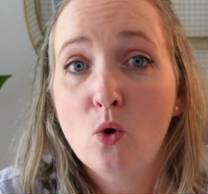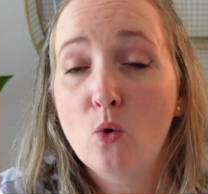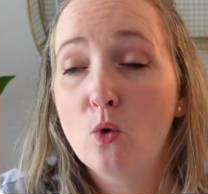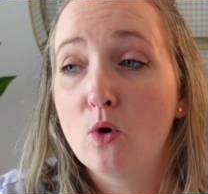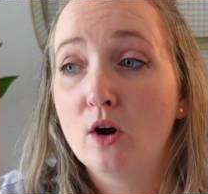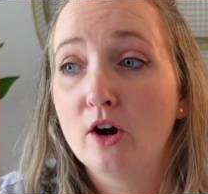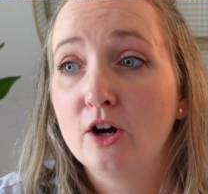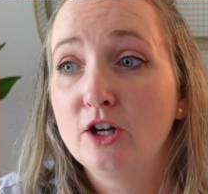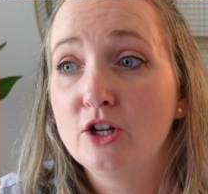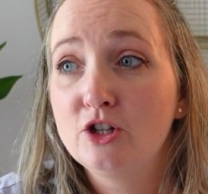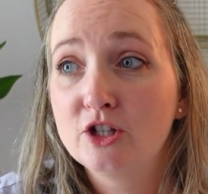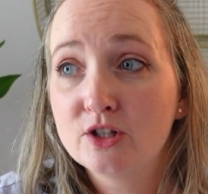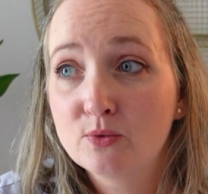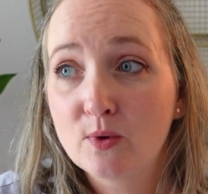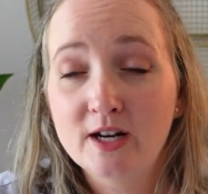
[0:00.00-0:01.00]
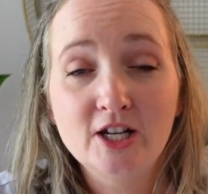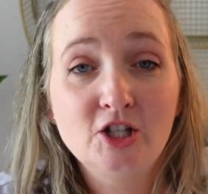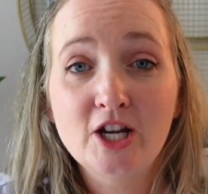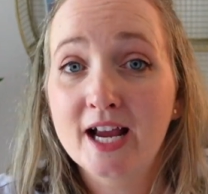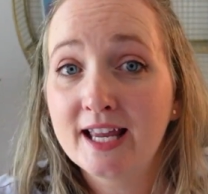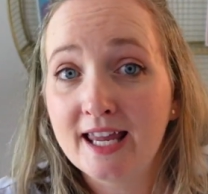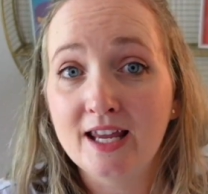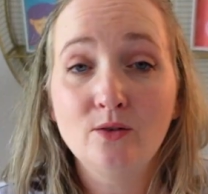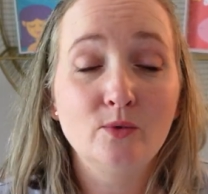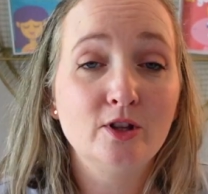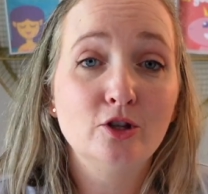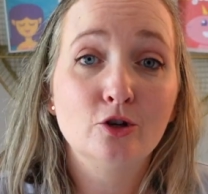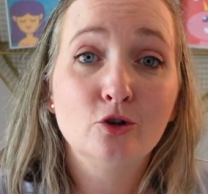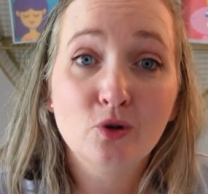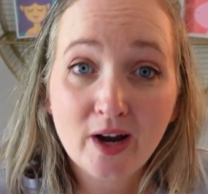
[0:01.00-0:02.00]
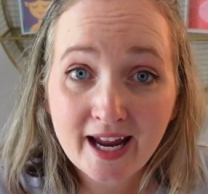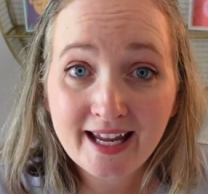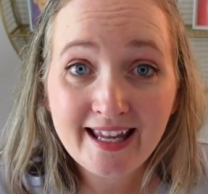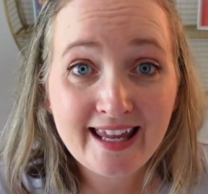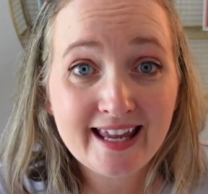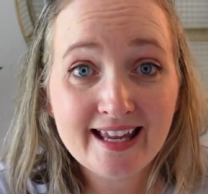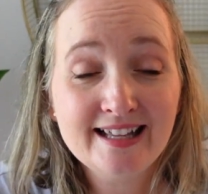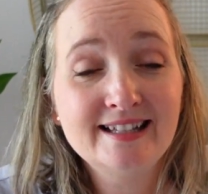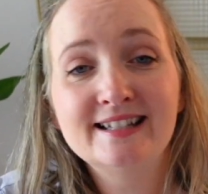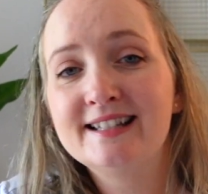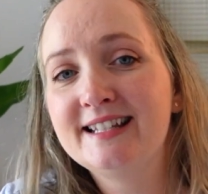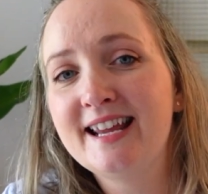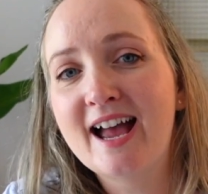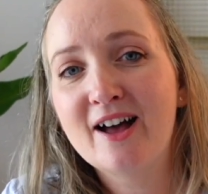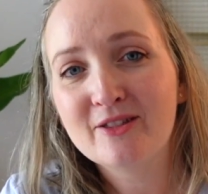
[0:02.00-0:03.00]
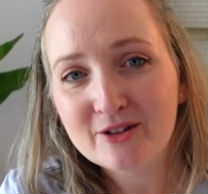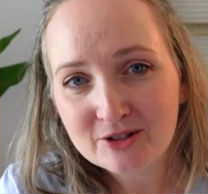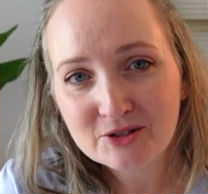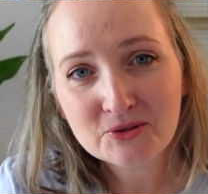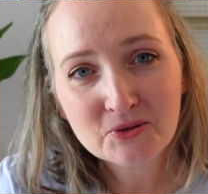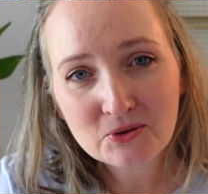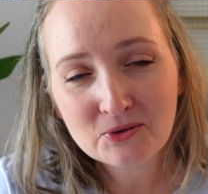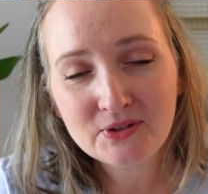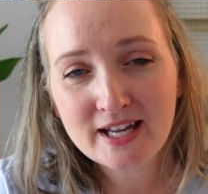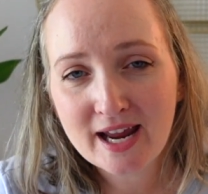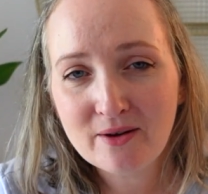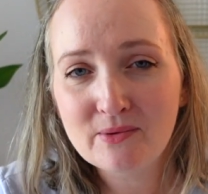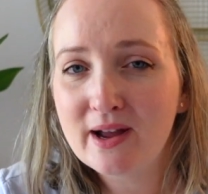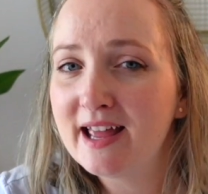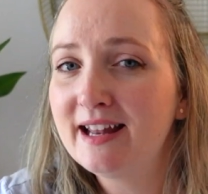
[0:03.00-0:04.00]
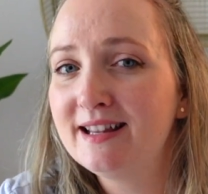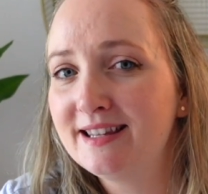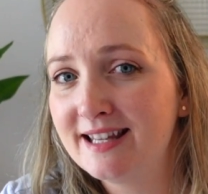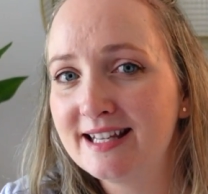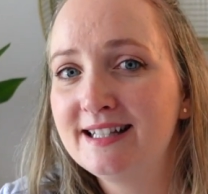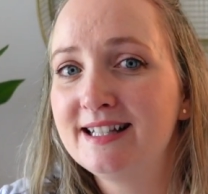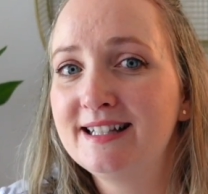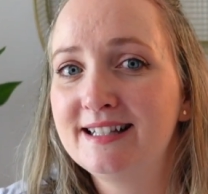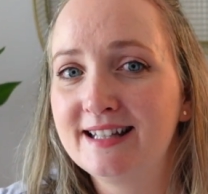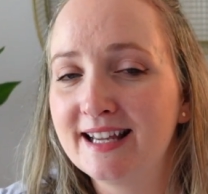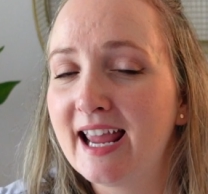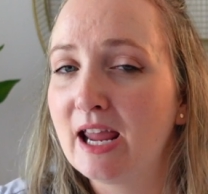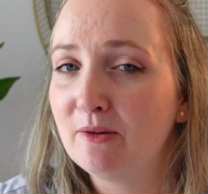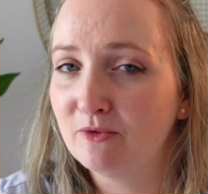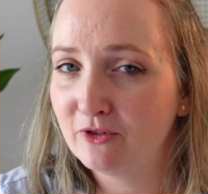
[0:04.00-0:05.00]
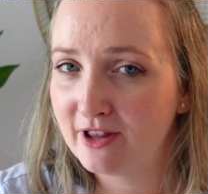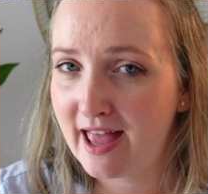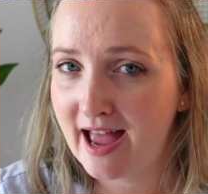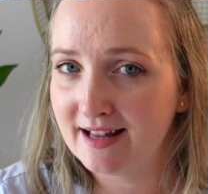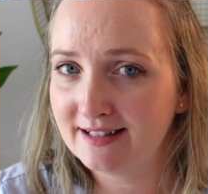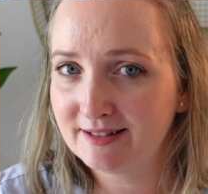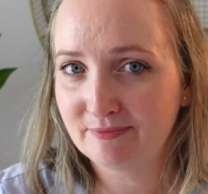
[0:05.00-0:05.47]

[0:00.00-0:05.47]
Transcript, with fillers: or you just want to check in with your grandkids and see how their school day went. This is the game for that.